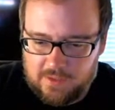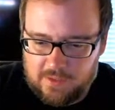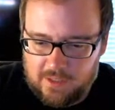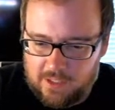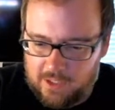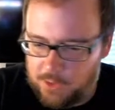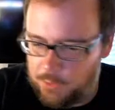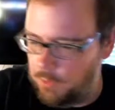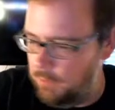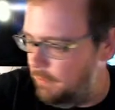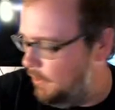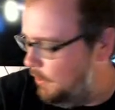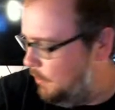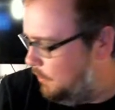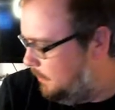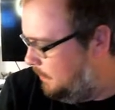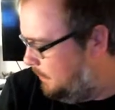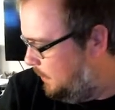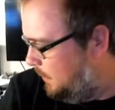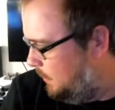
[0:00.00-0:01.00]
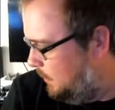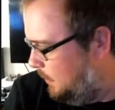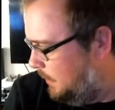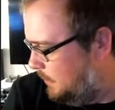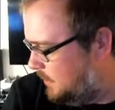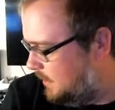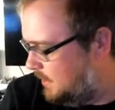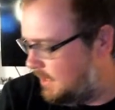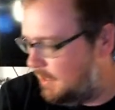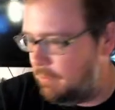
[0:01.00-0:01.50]
Hollywood I
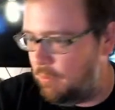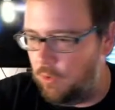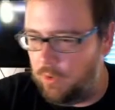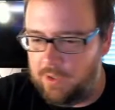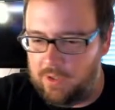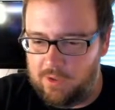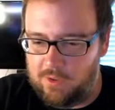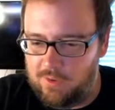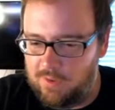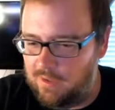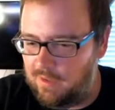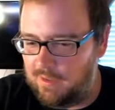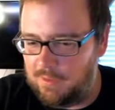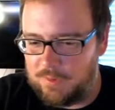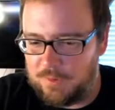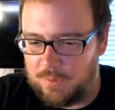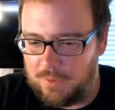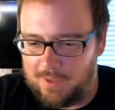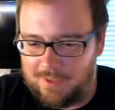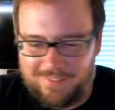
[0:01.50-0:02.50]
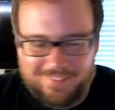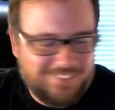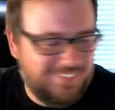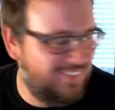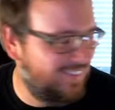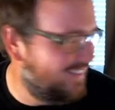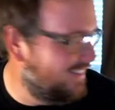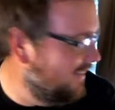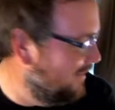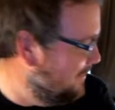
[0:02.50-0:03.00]
was gonna say Pollo. That was dumb.
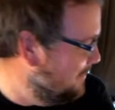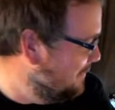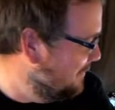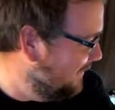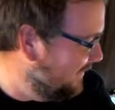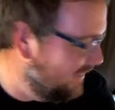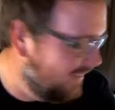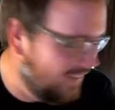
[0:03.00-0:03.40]
But